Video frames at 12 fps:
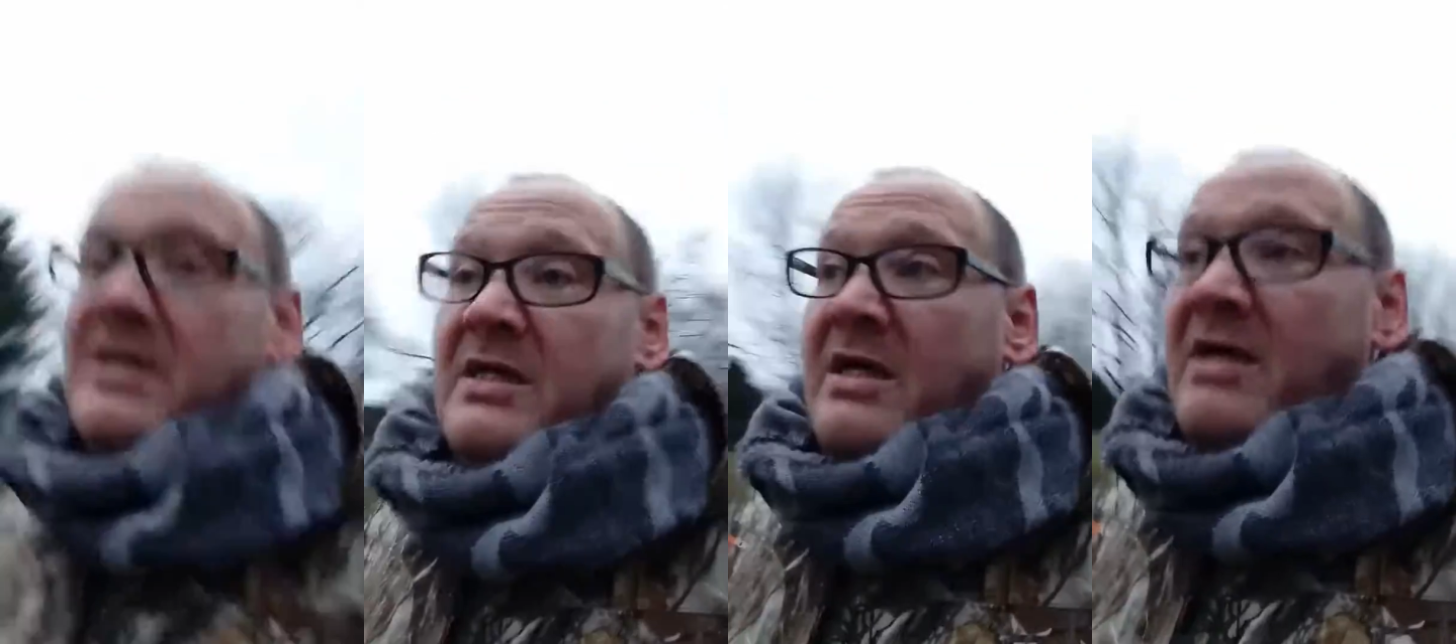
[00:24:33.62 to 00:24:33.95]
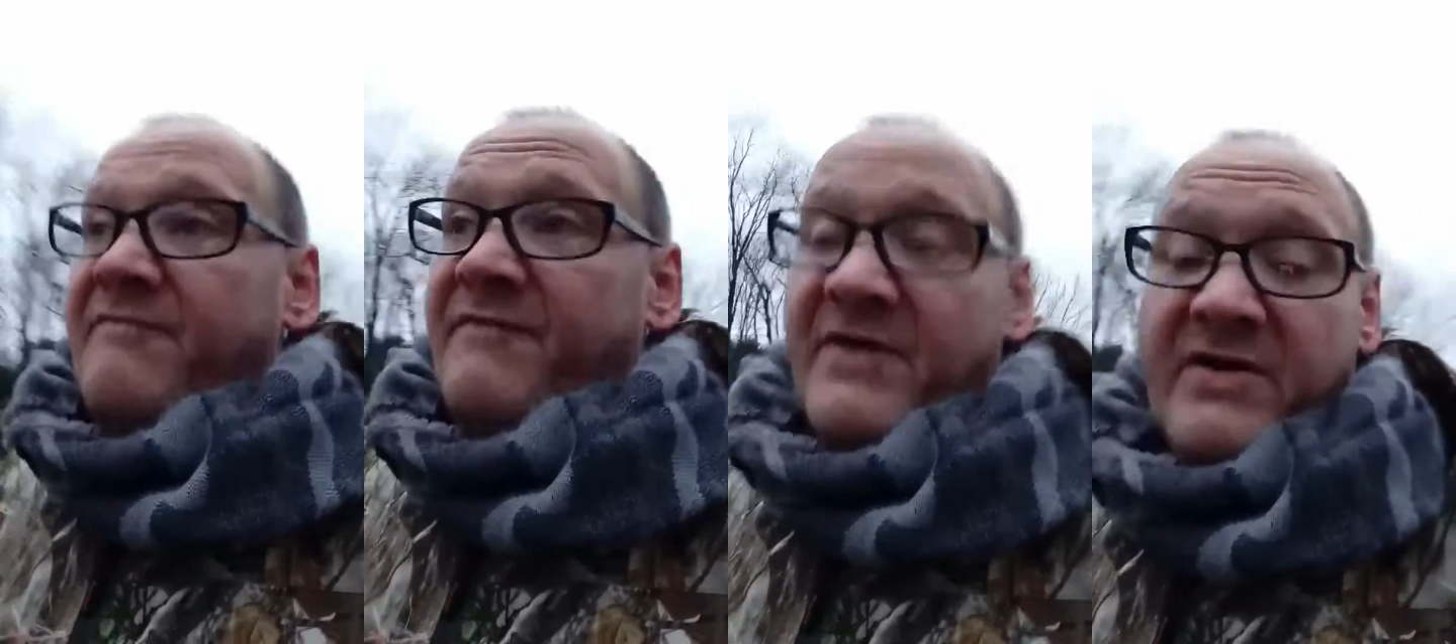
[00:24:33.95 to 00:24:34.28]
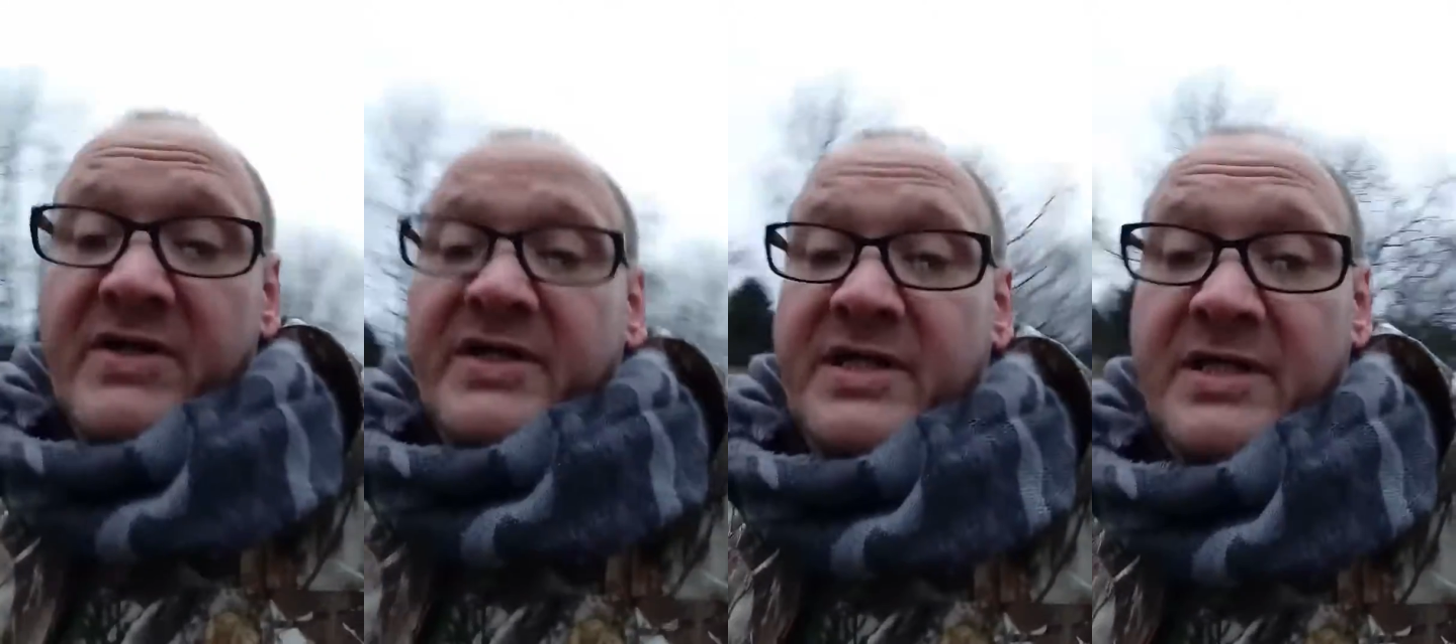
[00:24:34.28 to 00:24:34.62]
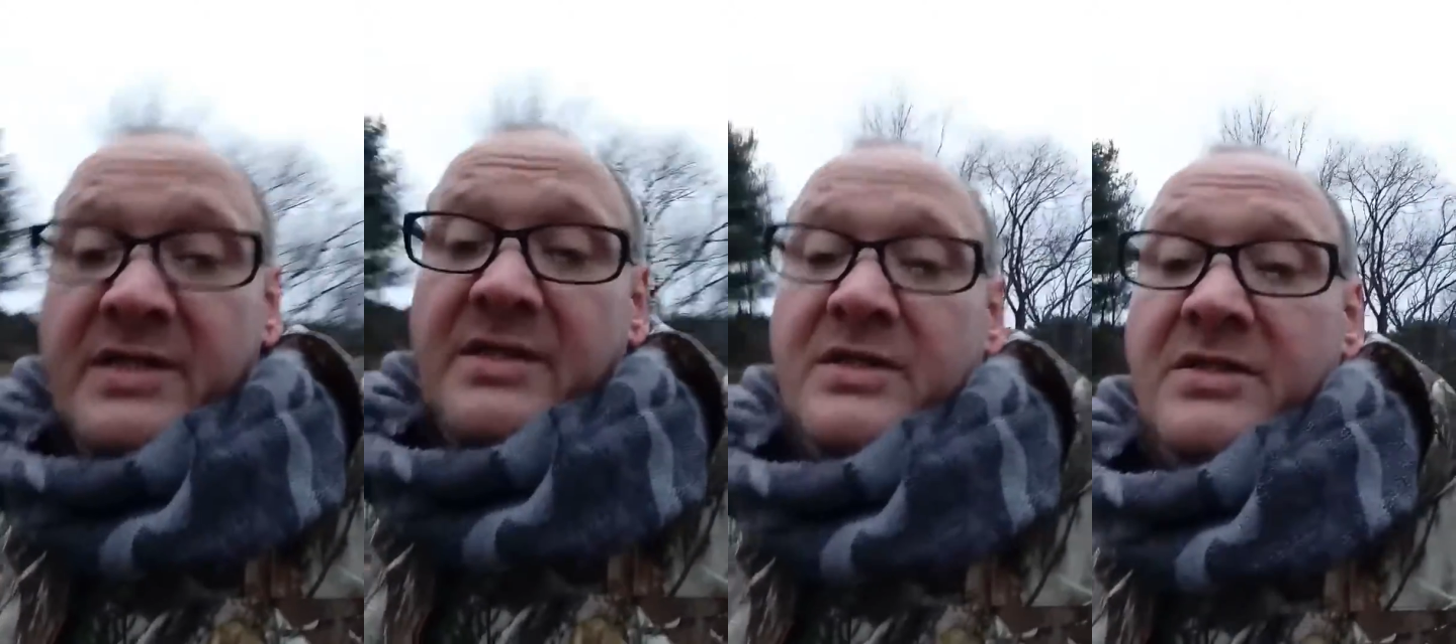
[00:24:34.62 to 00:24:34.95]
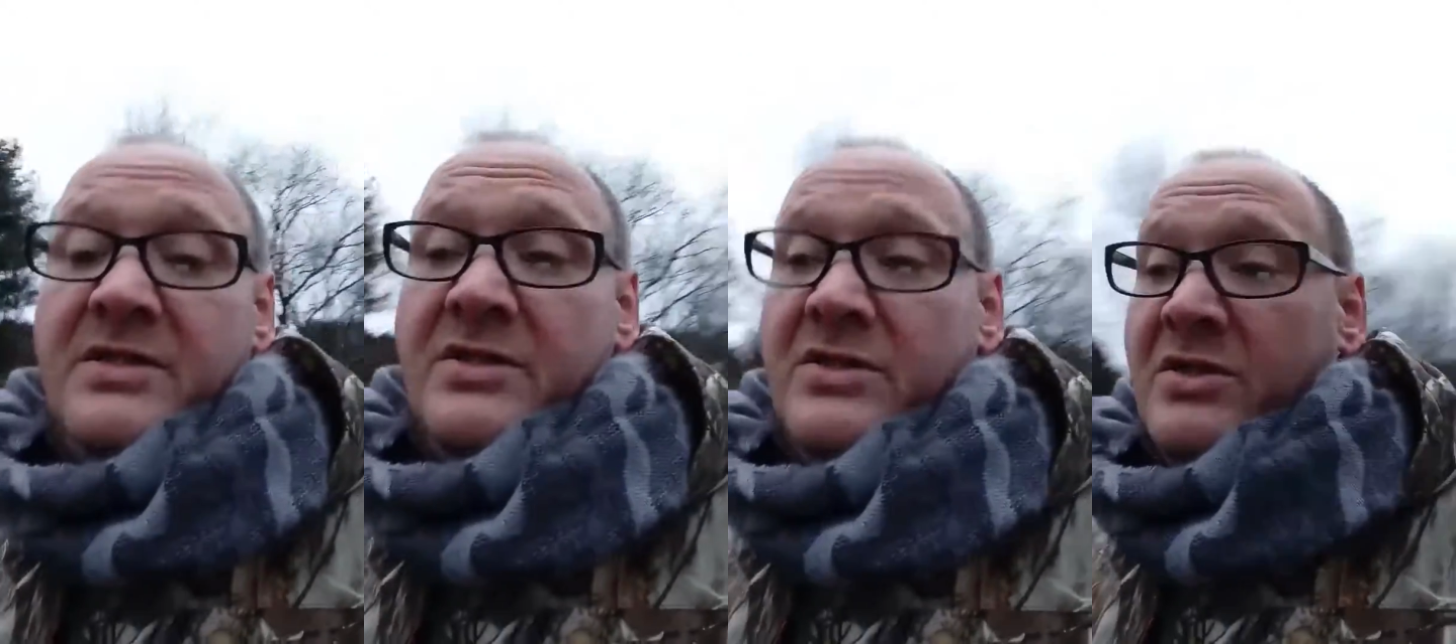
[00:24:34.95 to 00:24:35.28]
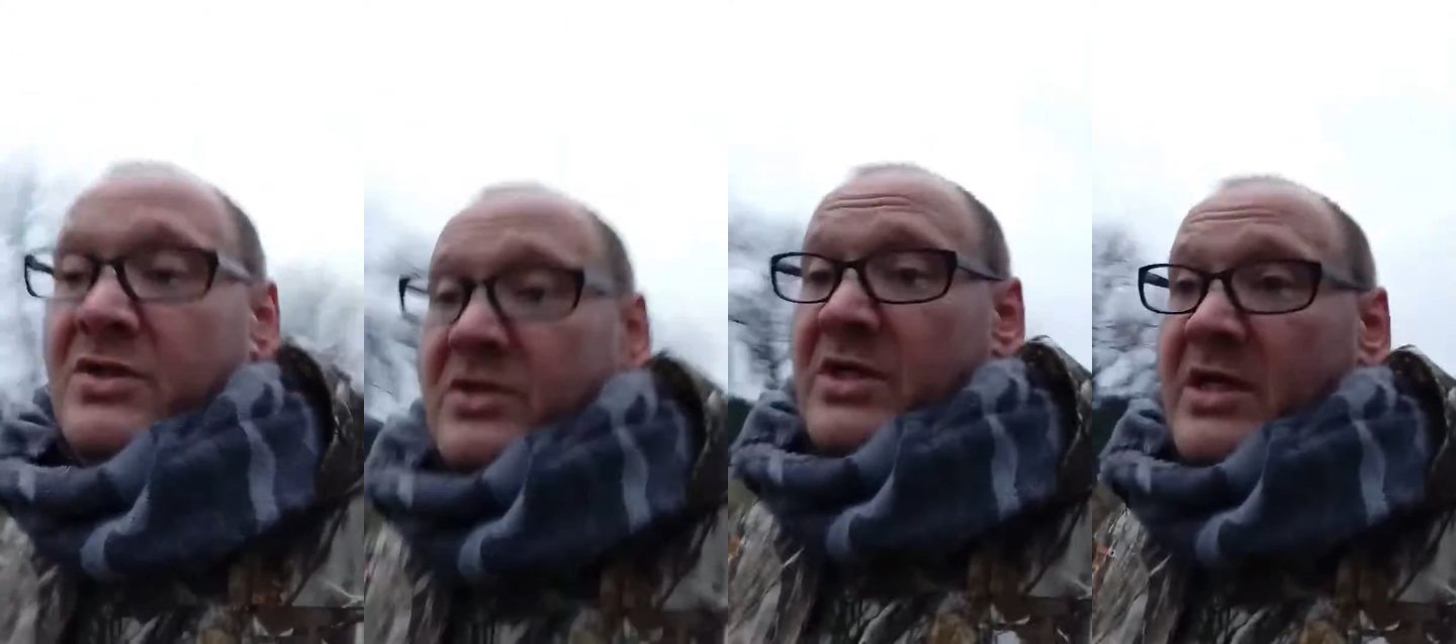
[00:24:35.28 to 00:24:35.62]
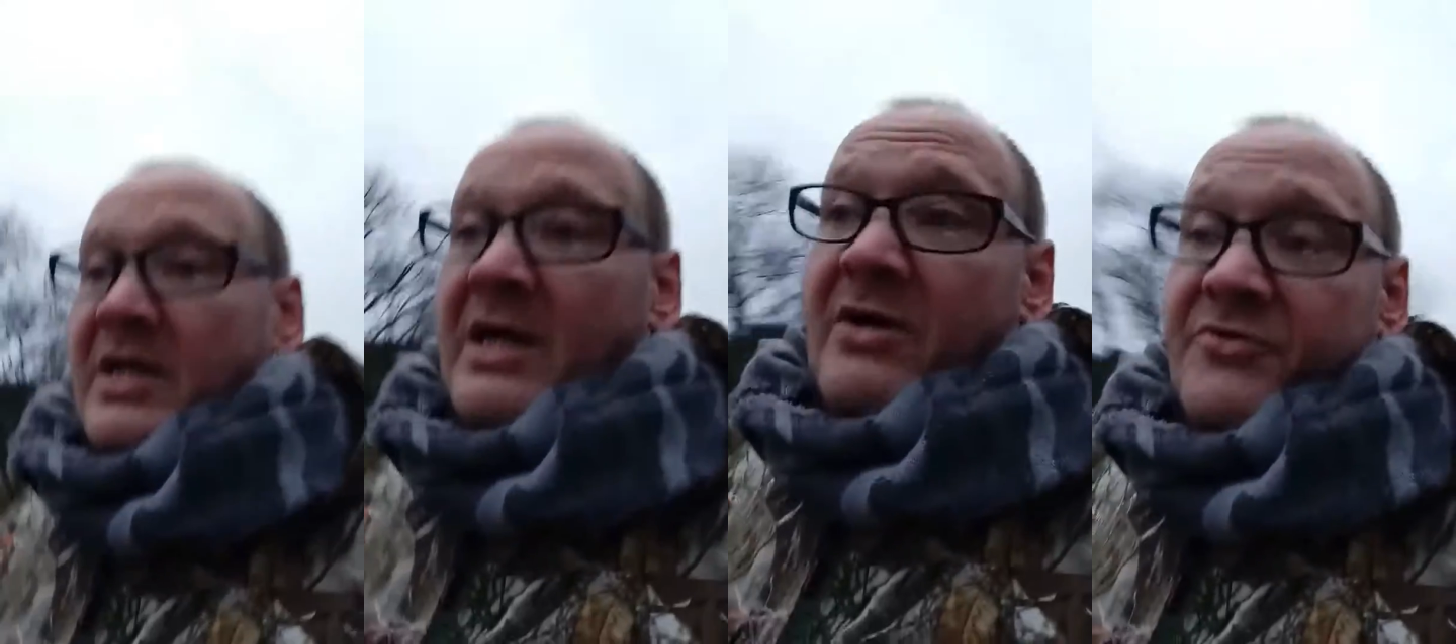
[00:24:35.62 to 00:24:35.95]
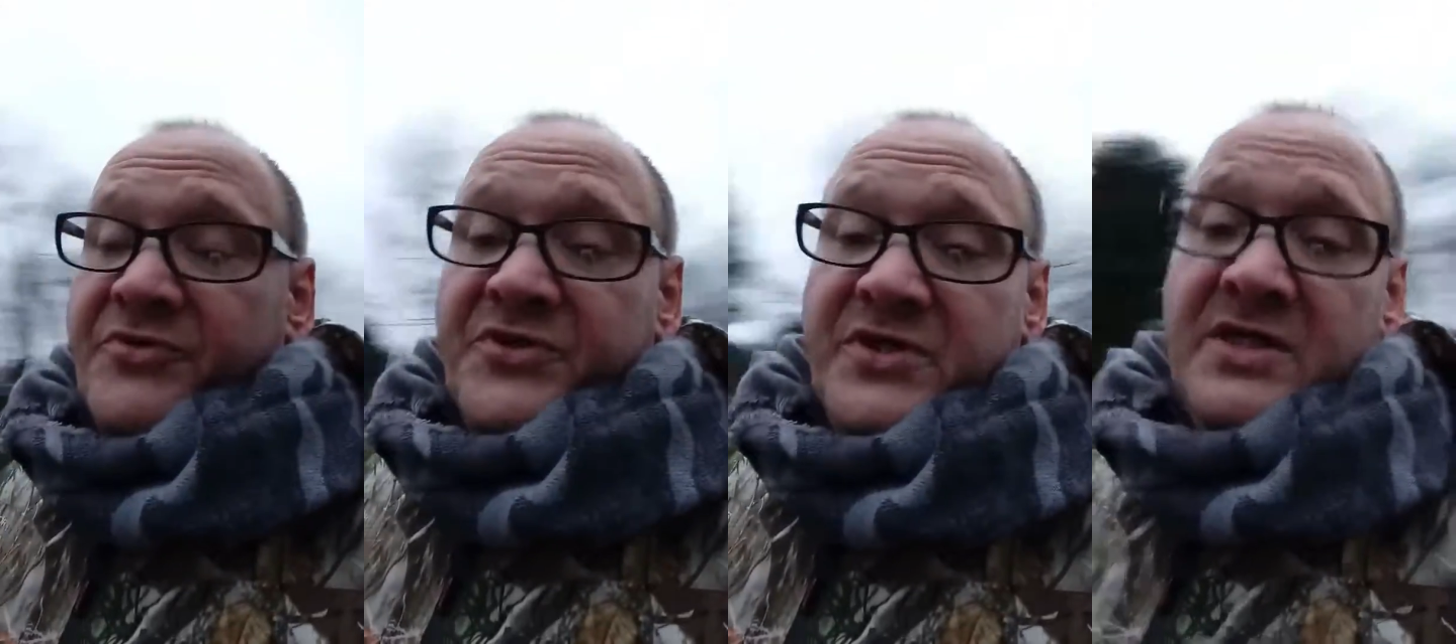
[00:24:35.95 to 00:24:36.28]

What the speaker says: a very healthy